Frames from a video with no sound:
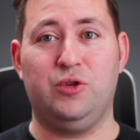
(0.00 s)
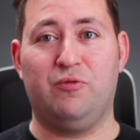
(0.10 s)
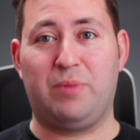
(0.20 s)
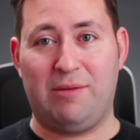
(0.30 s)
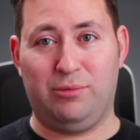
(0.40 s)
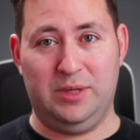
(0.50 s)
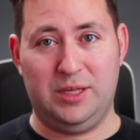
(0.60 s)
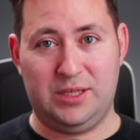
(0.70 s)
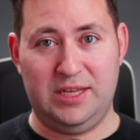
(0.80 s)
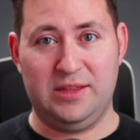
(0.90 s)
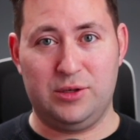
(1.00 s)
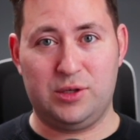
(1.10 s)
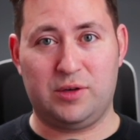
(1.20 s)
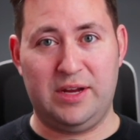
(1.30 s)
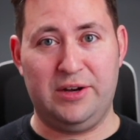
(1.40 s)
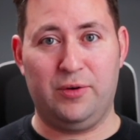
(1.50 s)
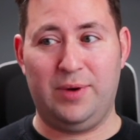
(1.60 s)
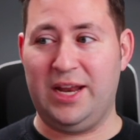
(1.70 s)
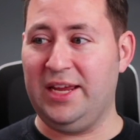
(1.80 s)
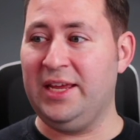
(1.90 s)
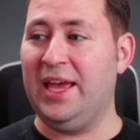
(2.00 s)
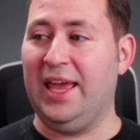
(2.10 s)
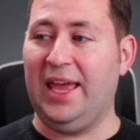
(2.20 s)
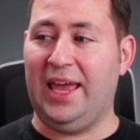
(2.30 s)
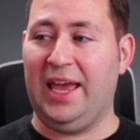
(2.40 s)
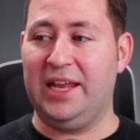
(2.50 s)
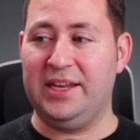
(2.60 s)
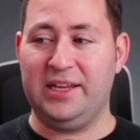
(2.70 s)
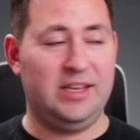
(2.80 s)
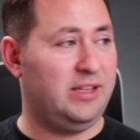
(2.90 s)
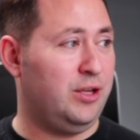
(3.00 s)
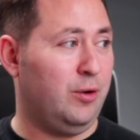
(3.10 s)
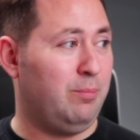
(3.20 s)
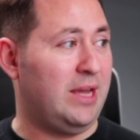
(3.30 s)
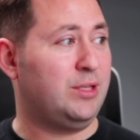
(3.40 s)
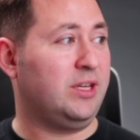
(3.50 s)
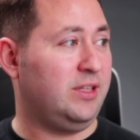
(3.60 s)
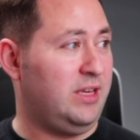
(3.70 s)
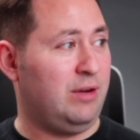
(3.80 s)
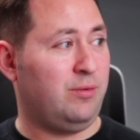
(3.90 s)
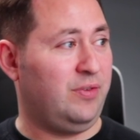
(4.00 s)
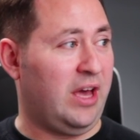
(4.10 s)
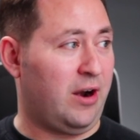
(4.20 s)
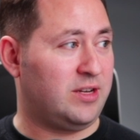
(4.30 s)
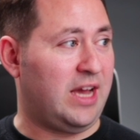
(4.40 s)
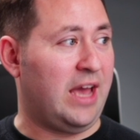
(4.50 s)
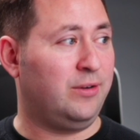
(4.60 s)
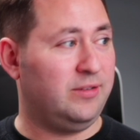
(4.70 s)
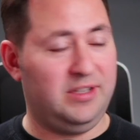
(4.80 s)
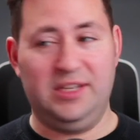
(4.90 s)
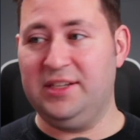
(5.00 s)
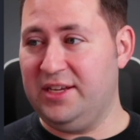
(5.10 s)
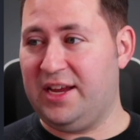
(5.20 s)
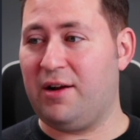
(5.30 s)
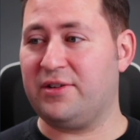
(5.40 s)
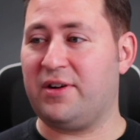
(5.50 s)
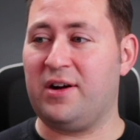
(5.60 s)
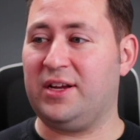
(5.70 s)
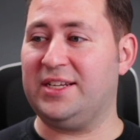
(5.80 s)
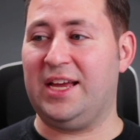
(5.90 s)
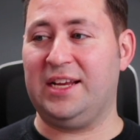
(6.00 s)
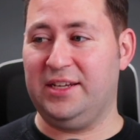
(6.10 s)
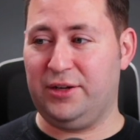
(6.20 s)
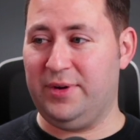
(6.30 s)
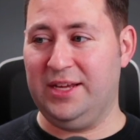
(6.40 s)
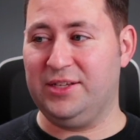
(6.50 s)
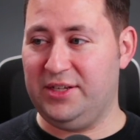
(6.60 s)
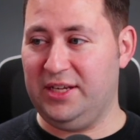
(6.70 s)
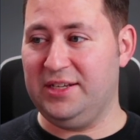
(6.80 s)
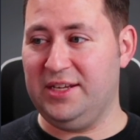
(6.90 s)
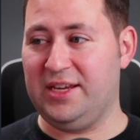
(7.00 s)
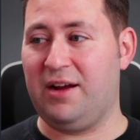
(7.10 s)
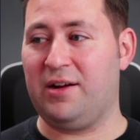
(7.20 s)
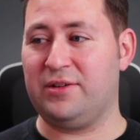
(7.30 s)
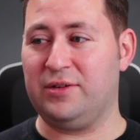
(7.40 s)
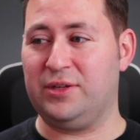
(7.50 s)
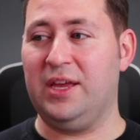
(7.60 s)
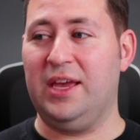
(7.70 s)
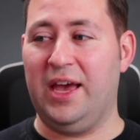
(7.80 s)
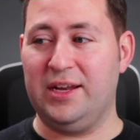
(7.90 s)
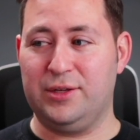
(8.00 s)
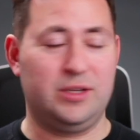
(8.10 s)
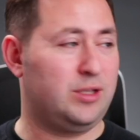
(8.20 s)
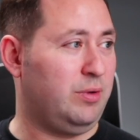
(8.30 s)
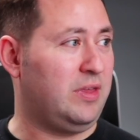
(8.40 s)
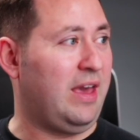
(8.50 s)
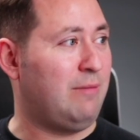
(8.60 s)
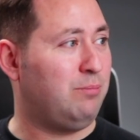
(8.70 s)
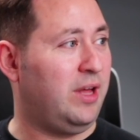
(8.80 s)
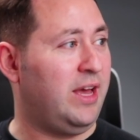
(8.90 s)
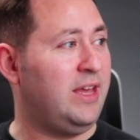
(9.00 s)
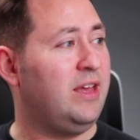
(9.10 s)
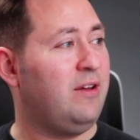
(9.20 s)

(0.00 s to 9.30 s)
you've probably seen this screen already. And basically here we've got our title, D&D Character Architect. It creates D&D characters and assists with gameplay.